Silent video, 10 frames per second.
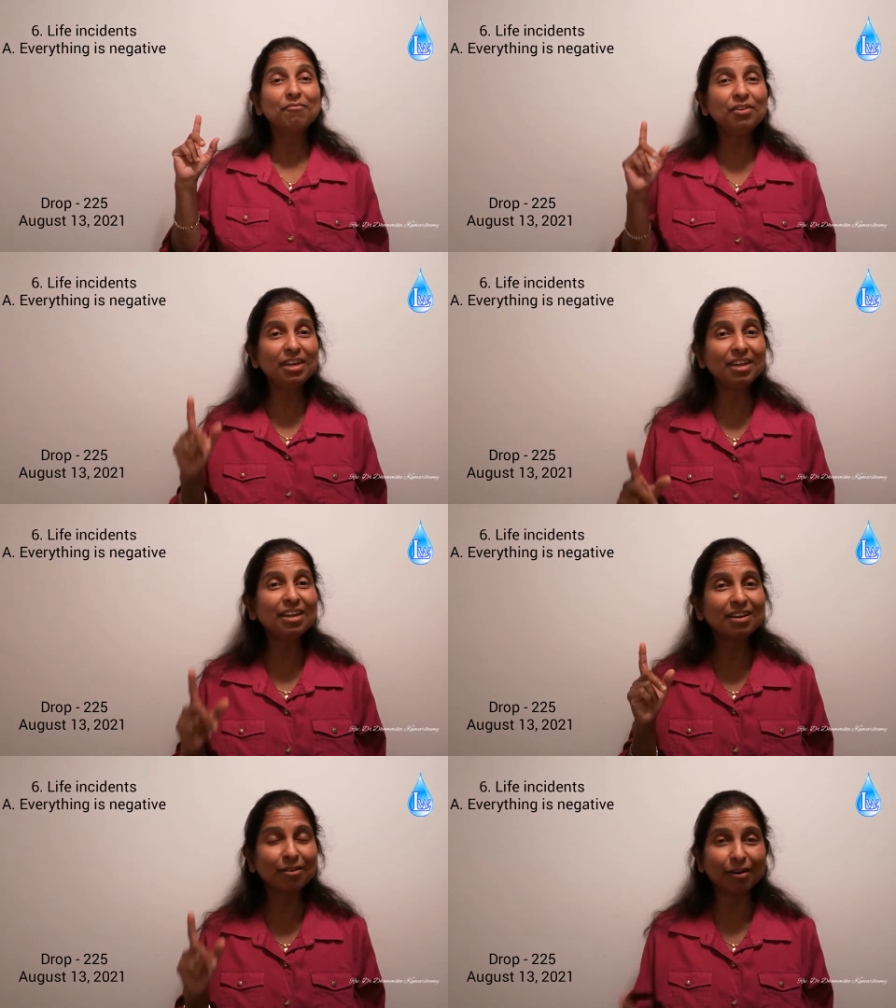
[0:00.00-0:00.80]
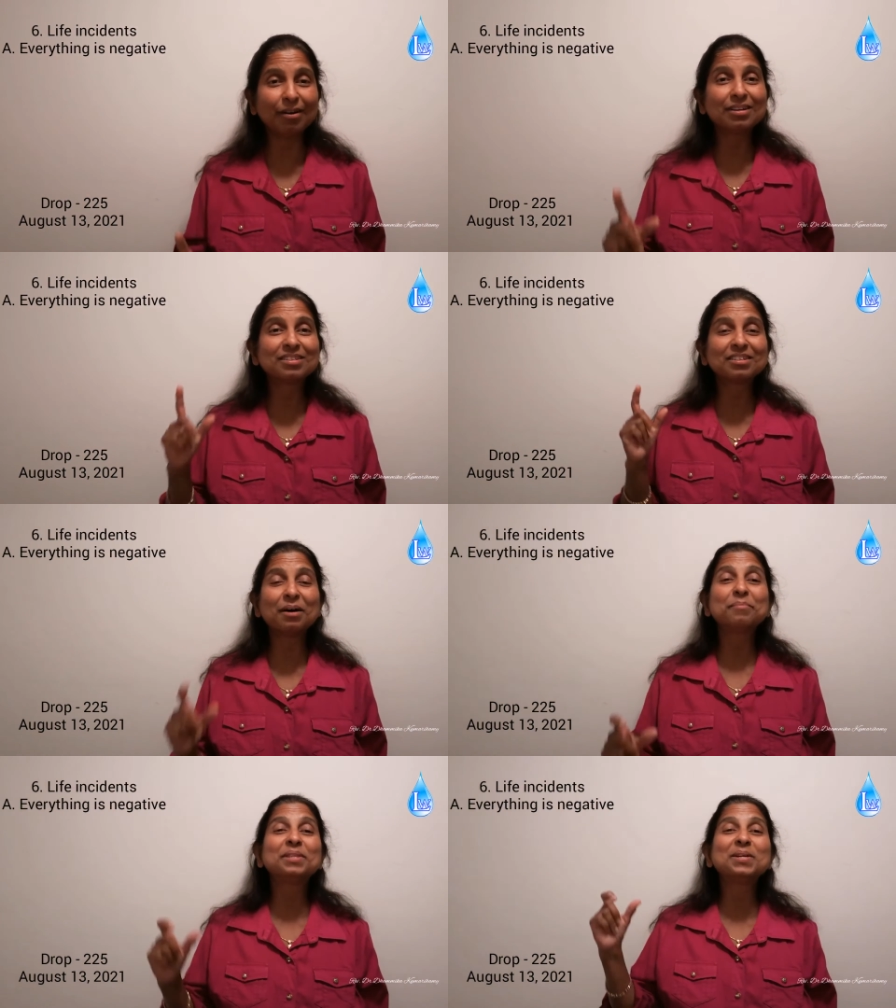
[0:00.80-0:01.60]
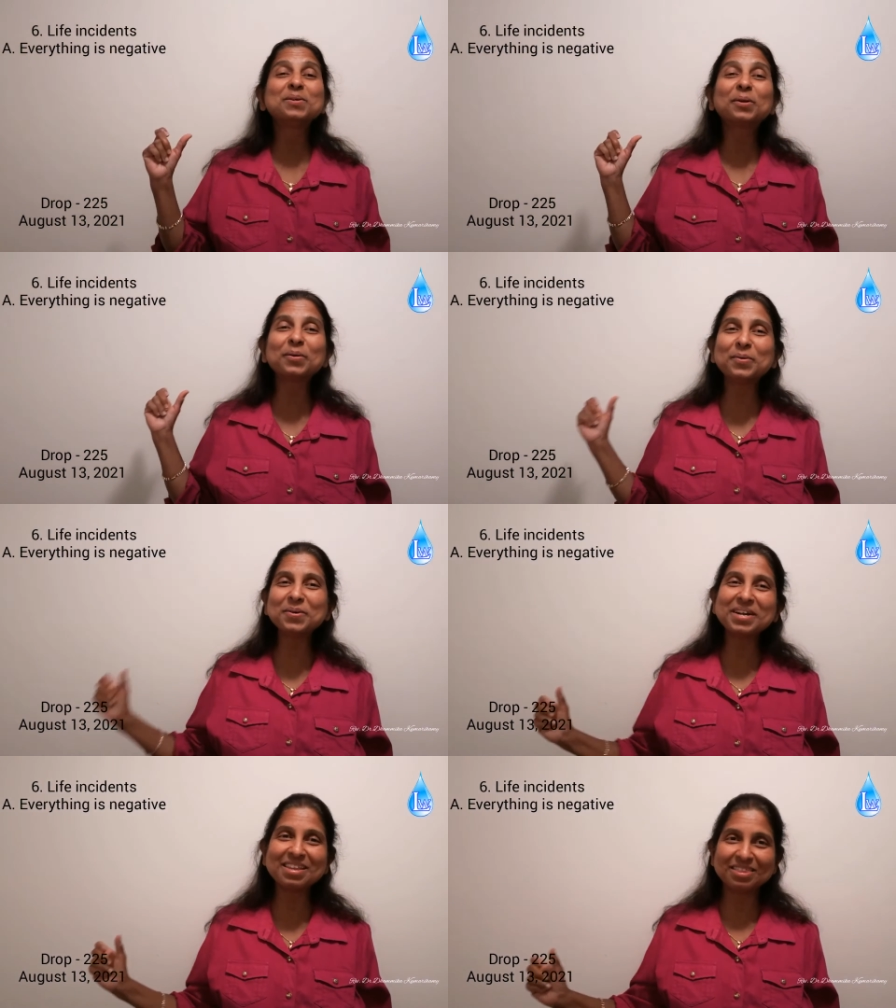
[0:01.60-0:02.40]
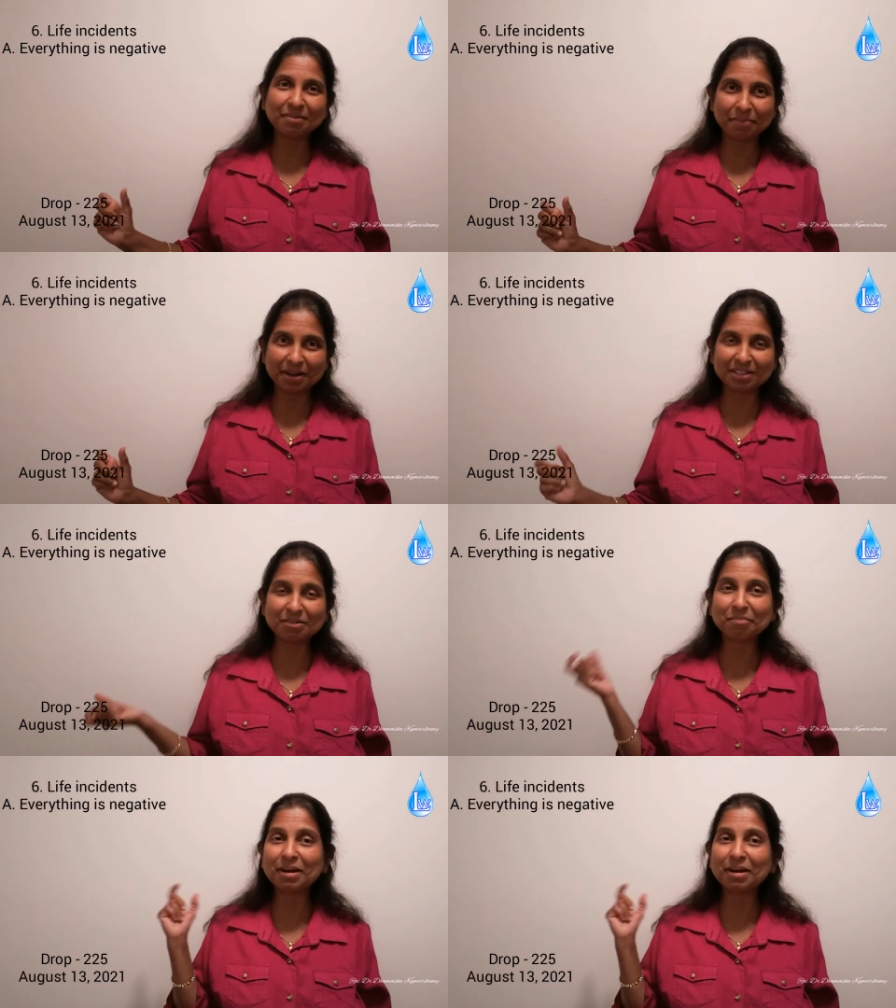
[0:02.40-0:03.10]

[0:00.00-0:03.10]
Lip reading: we got something wrong in the past.